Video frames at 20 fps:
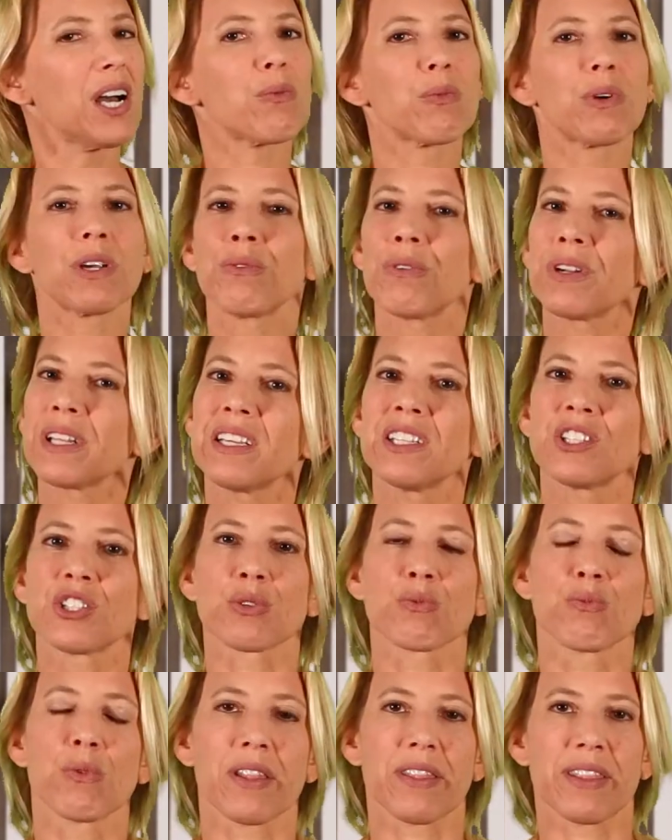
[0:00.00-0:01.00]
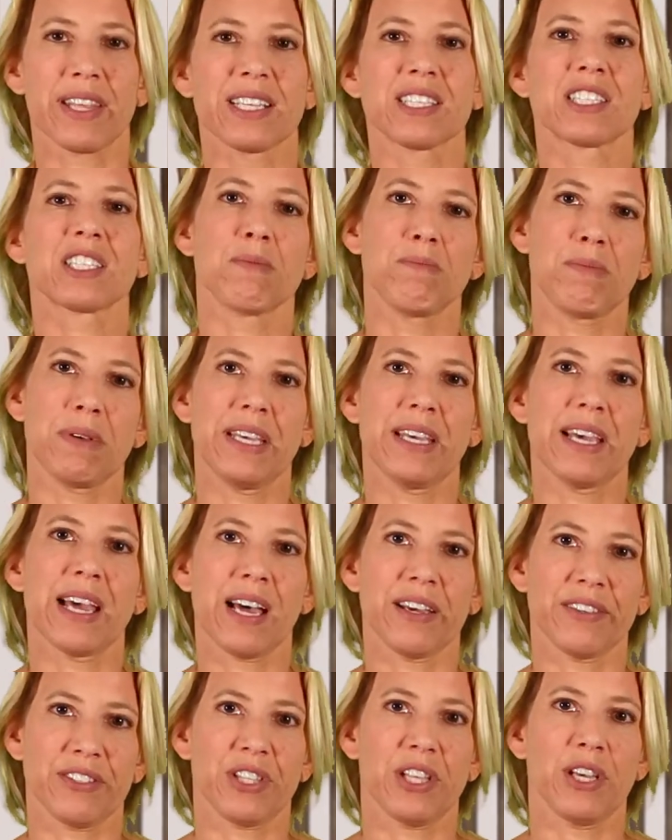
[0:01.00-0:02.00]
We really just want things to be
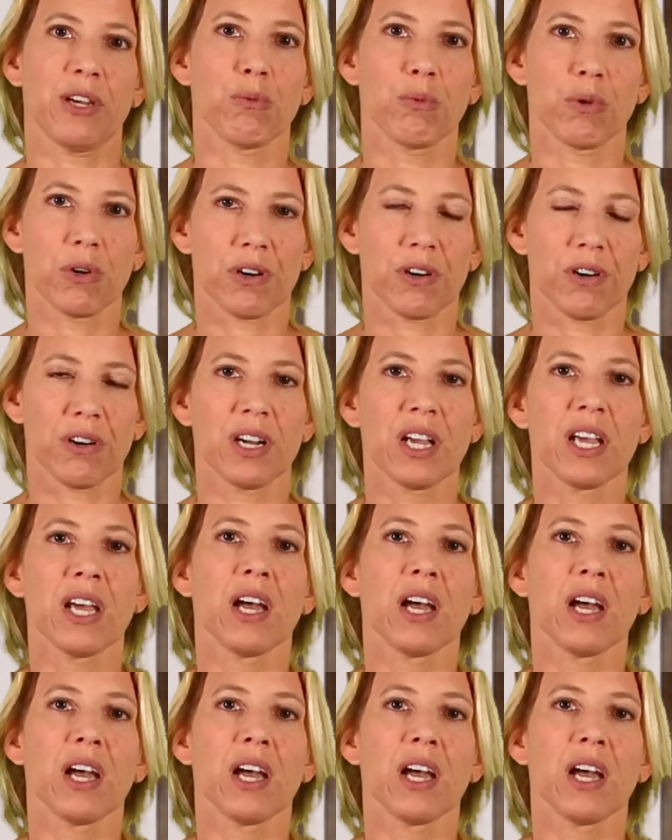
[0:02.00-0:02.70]
as they were.